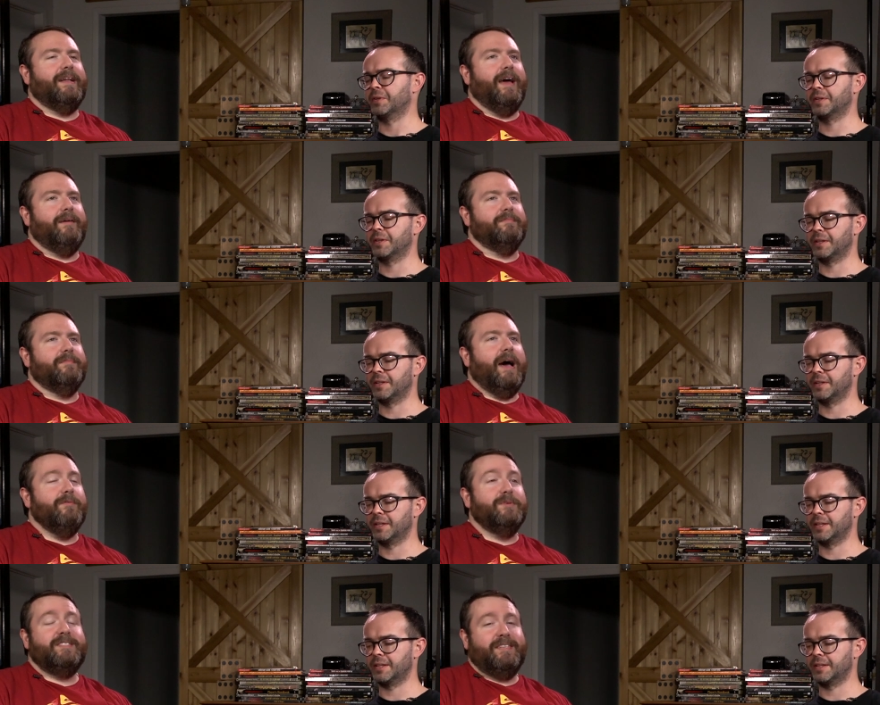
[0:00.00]
Speaker 1: Ooh. and I'm I
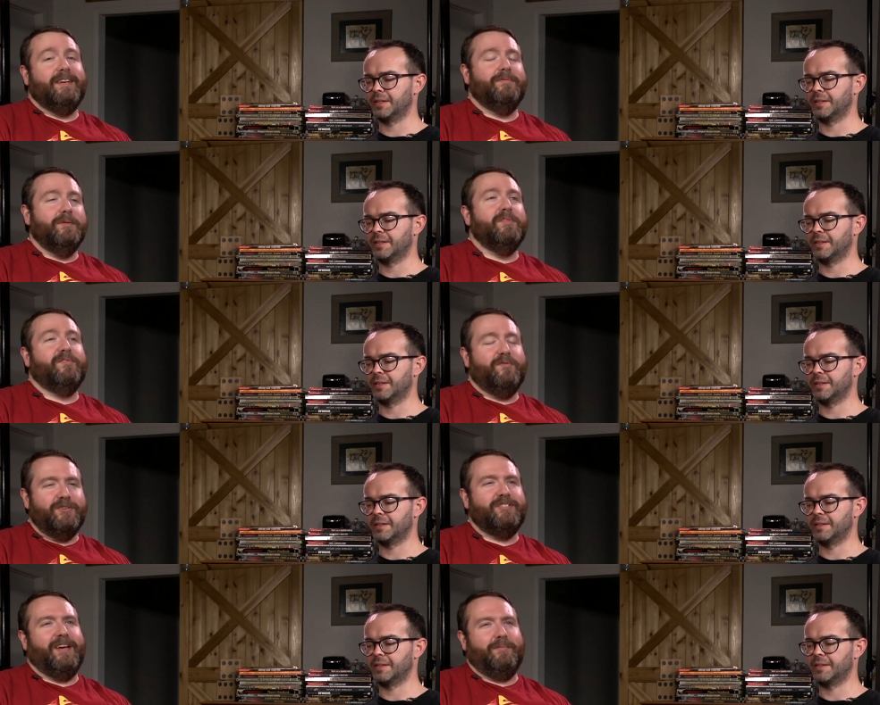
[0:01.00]
was sick of them the
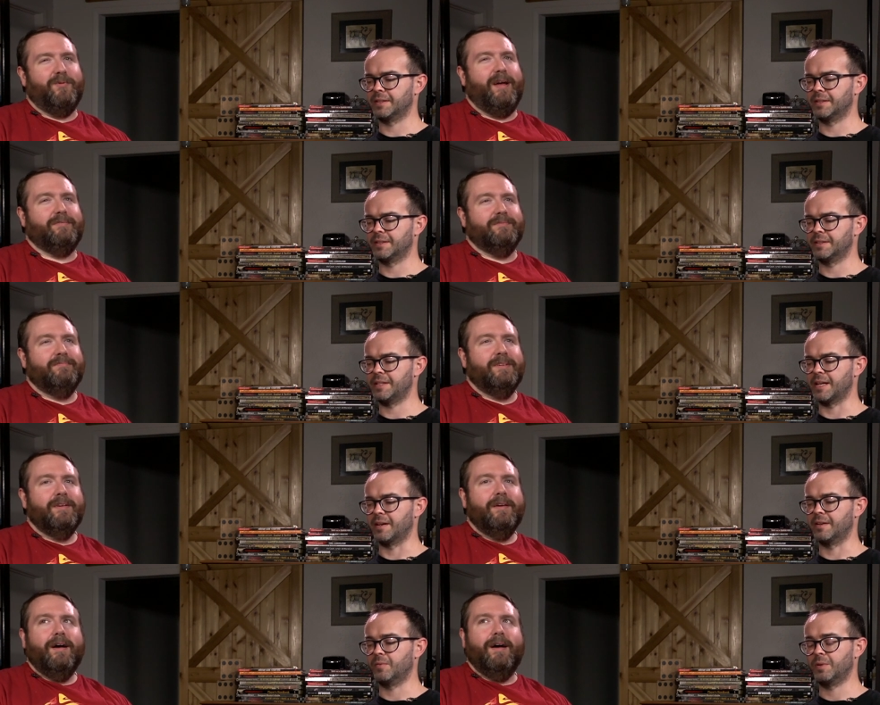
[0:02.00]
first time around. Yeah.
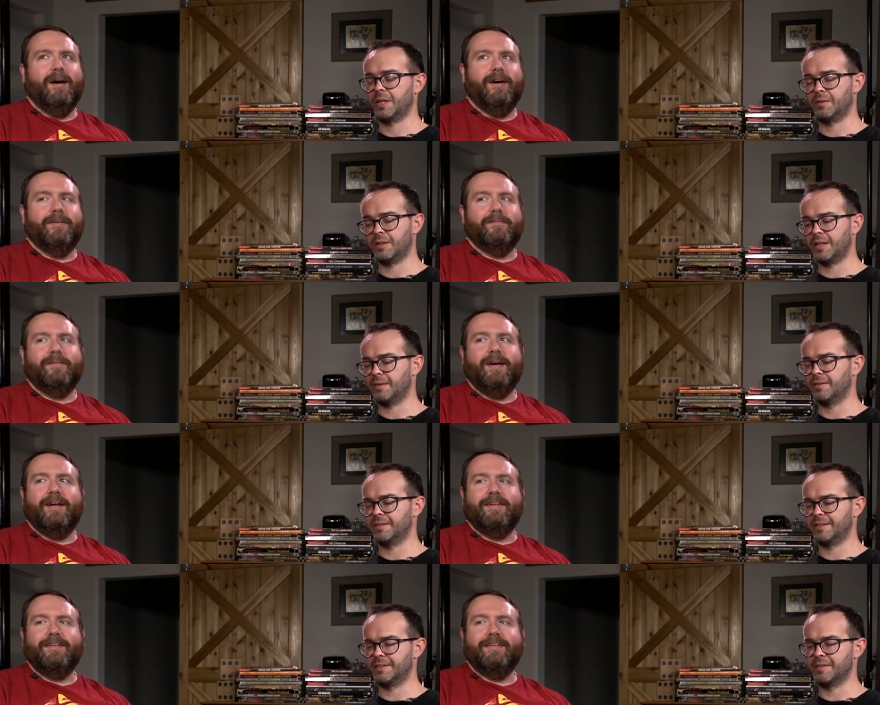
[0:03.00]
Well, um,
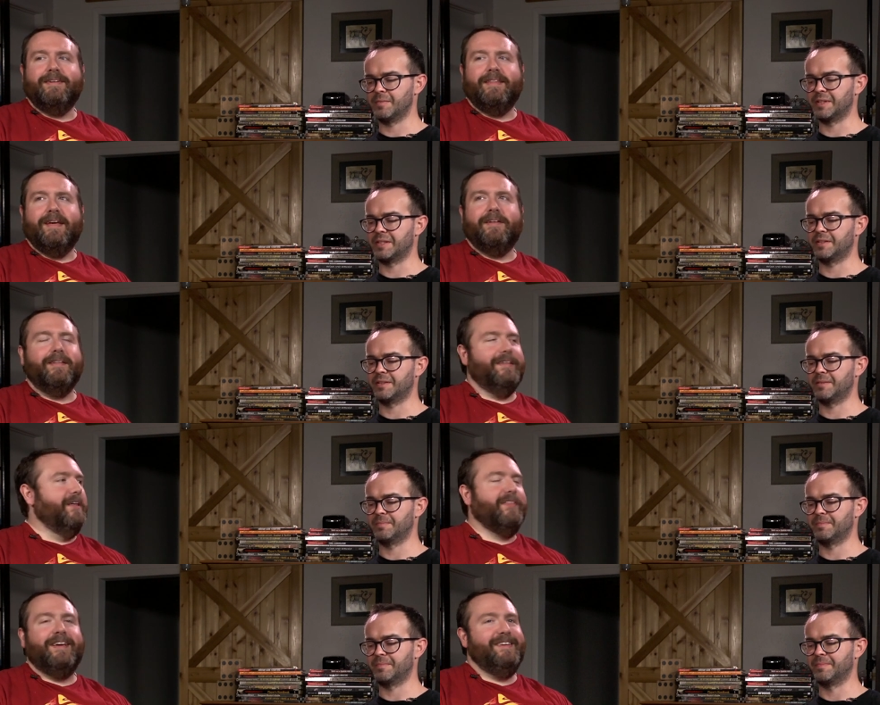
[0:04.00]
and they
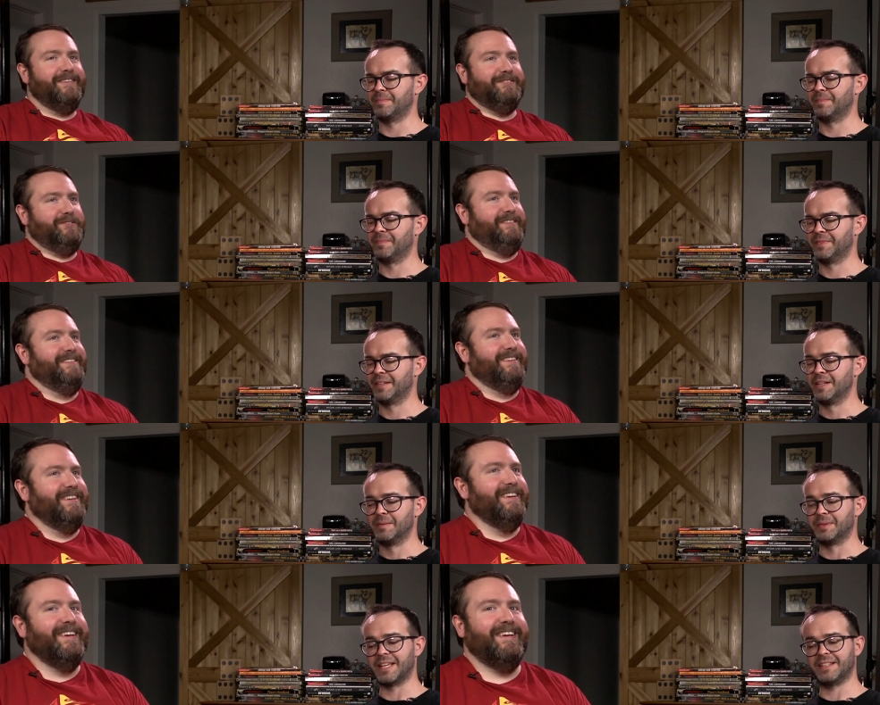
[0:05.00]
nothing.
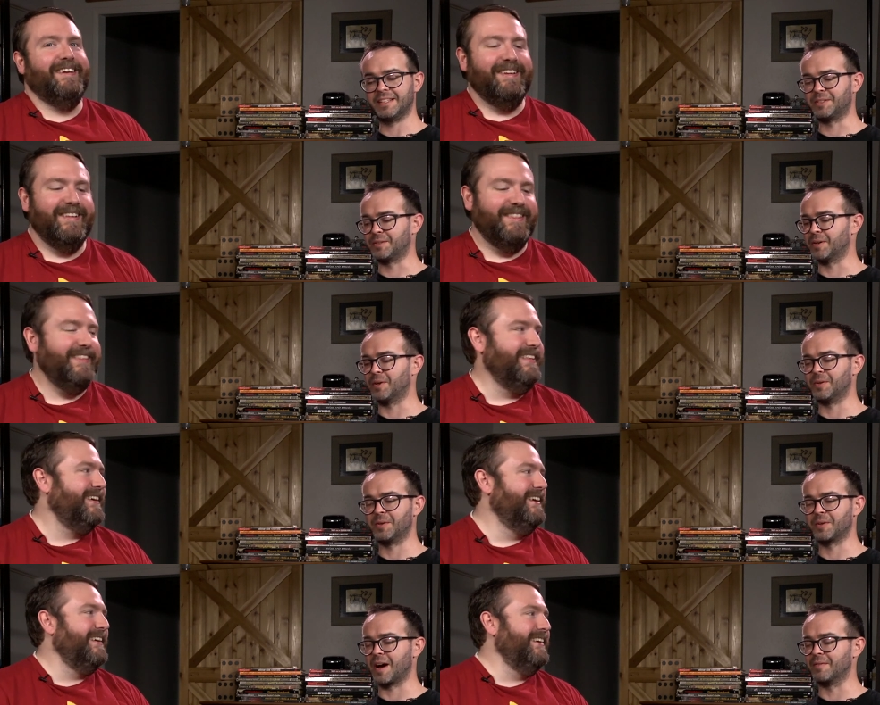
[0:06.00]
but
Speaker 2: that leads to a
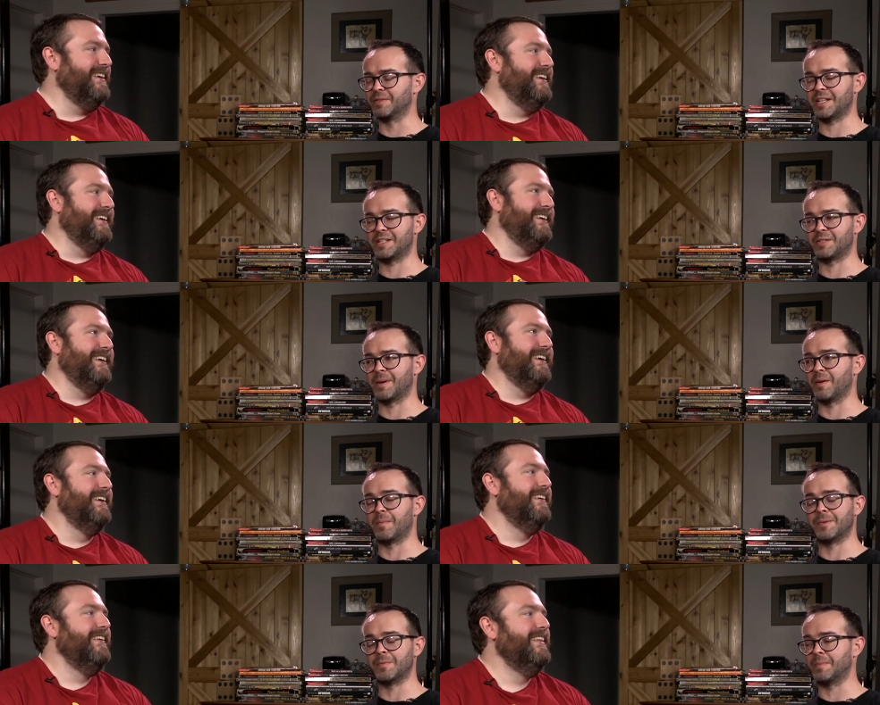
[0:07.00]
whole conversation about.
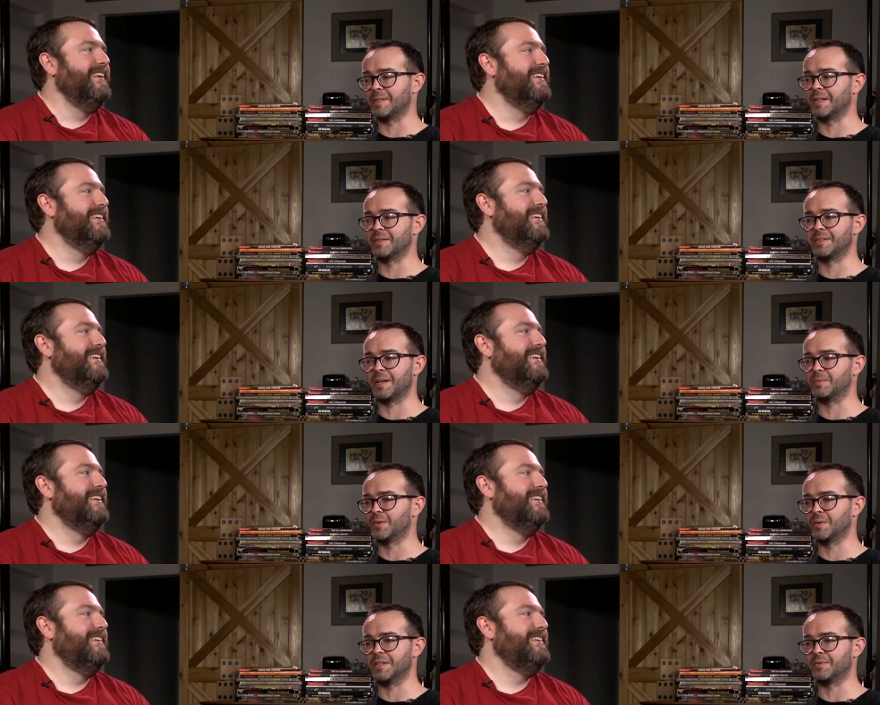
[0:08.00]
I mean, we've been telling the same
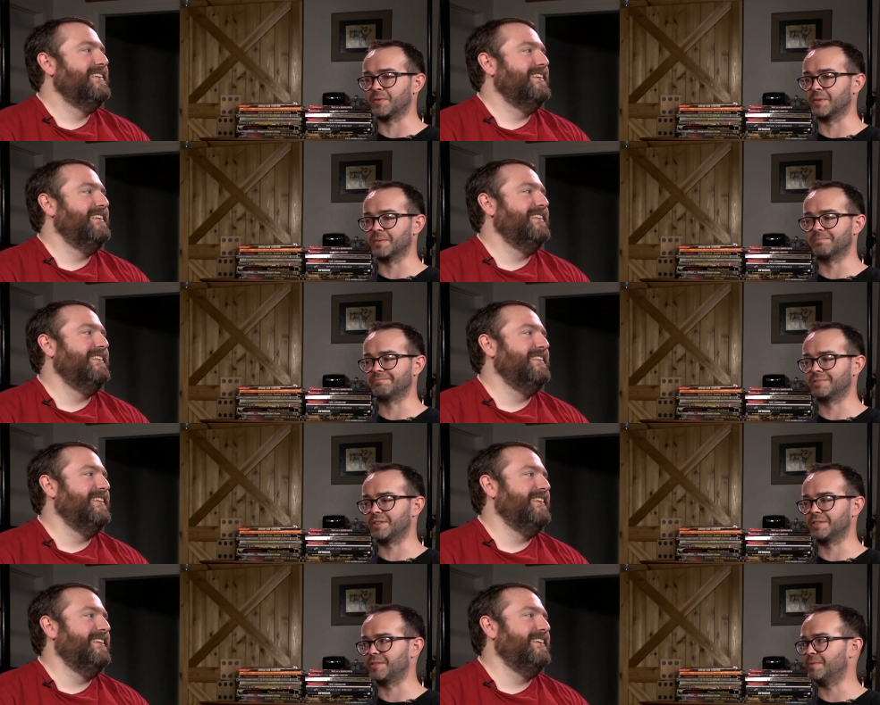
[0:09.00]
stories for
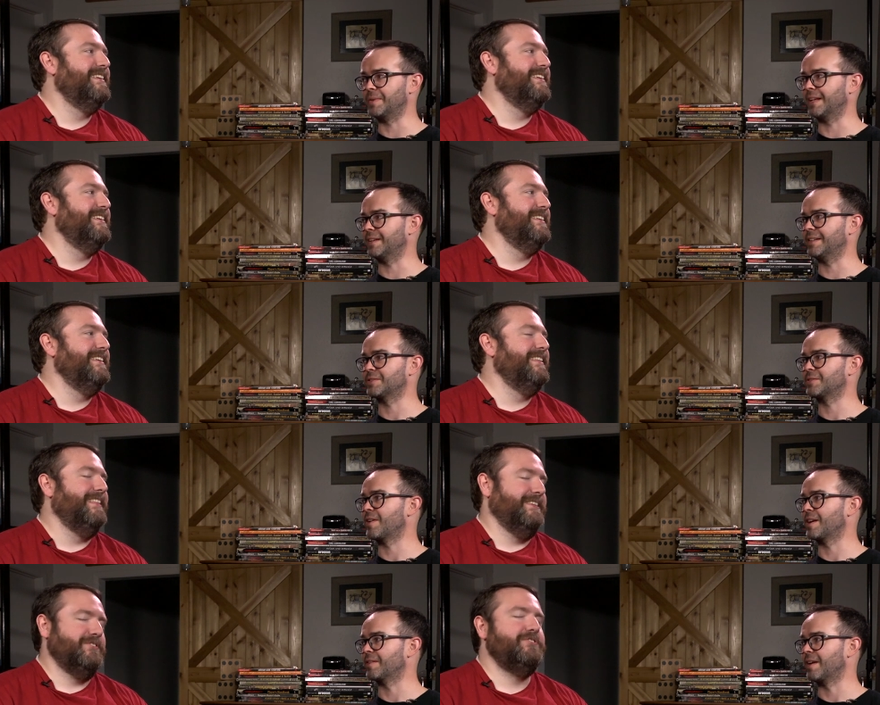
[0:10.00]
since humanity has
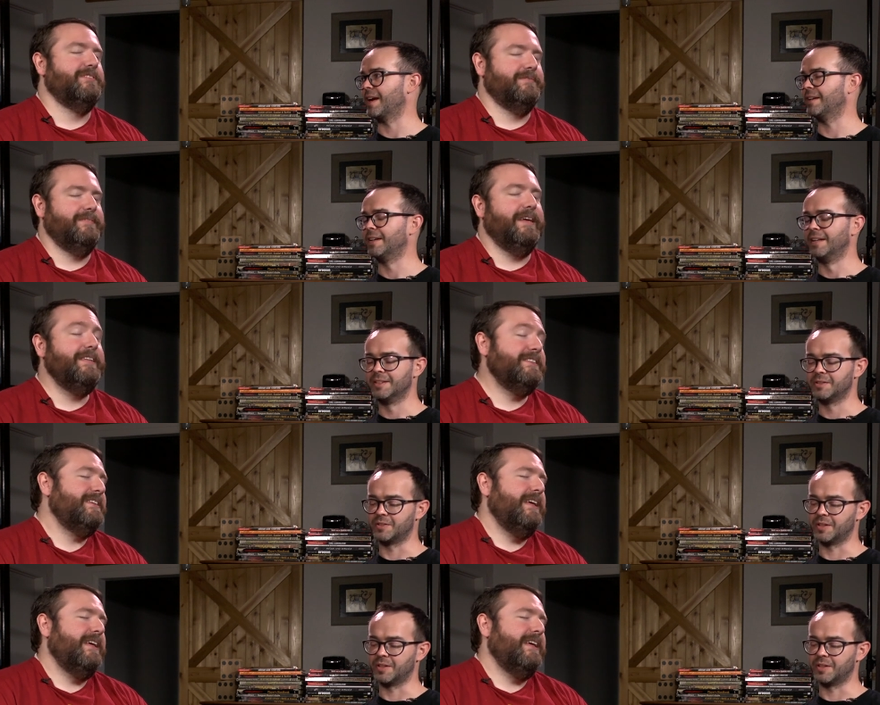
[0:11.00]
started, That's right? True. And it's